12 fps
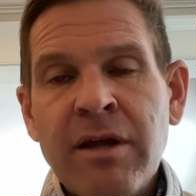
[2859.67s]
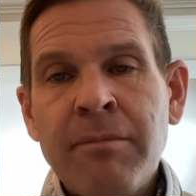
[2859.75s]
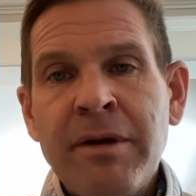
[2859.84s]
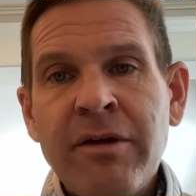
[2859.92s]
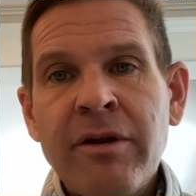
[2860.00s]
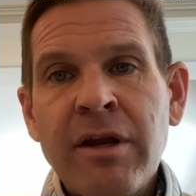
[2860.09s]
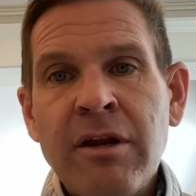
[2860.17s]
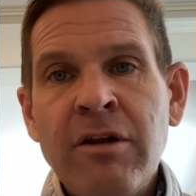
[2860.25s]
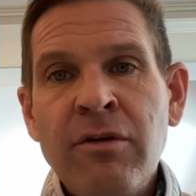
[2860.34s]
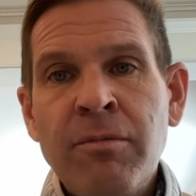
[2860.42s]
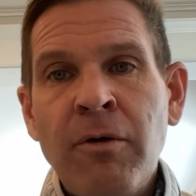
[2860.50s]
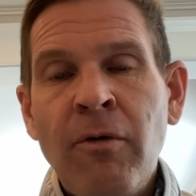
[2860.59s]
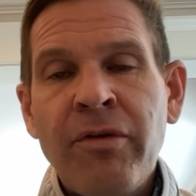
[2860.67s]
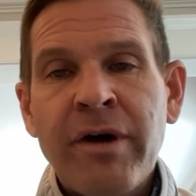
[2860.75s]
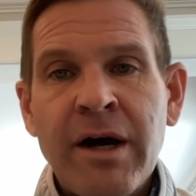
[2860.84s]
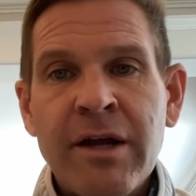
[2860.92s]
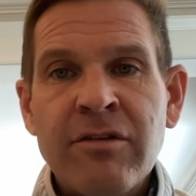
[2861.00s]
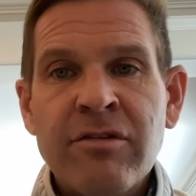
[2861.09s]
the ability to do
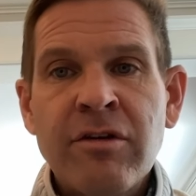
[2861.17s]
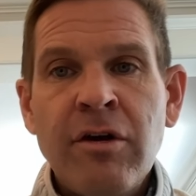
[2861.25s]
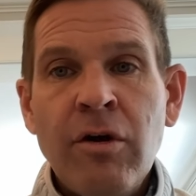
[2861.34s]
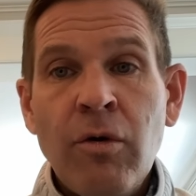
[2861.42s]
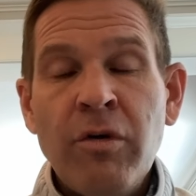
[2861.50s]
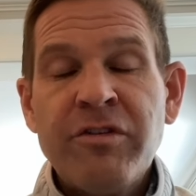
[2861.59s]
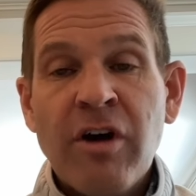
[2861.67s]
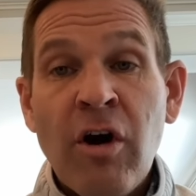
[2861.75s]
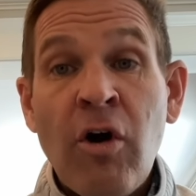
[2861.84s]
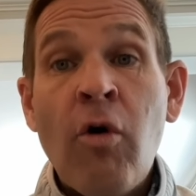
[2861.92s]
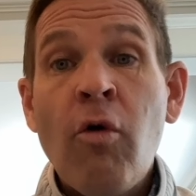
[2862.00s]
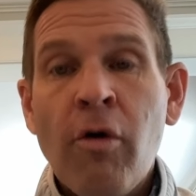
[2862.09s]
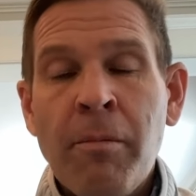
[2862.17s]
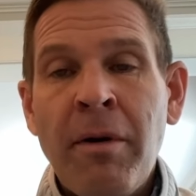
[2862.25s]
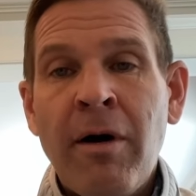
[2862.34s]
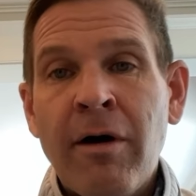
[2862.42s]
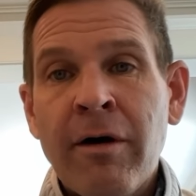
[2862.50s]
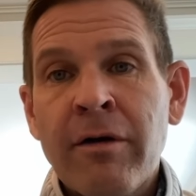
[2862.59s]
bolt-ons was a core
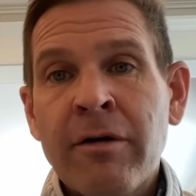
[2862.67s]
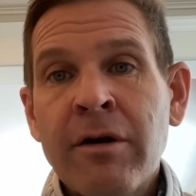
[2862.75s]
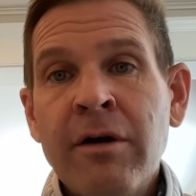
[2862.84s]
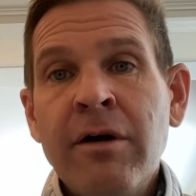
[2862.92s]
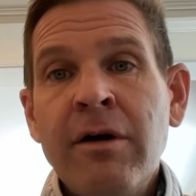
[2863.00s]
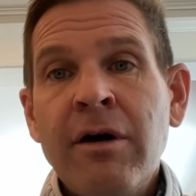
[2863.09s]
part